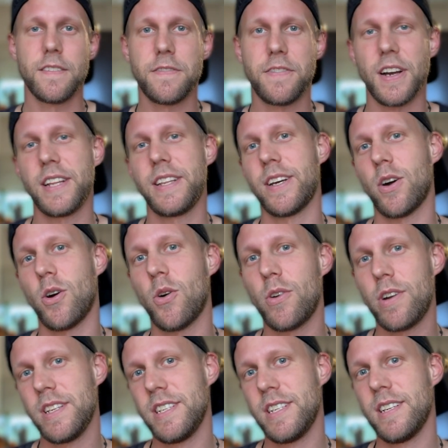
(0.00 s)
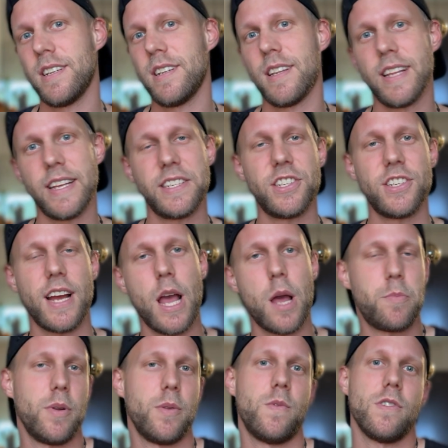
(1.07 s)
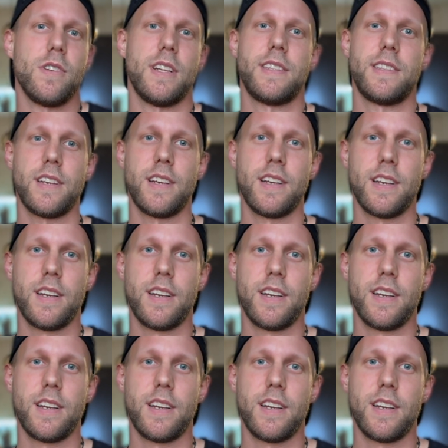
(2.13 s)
find the original leather Apple wallet.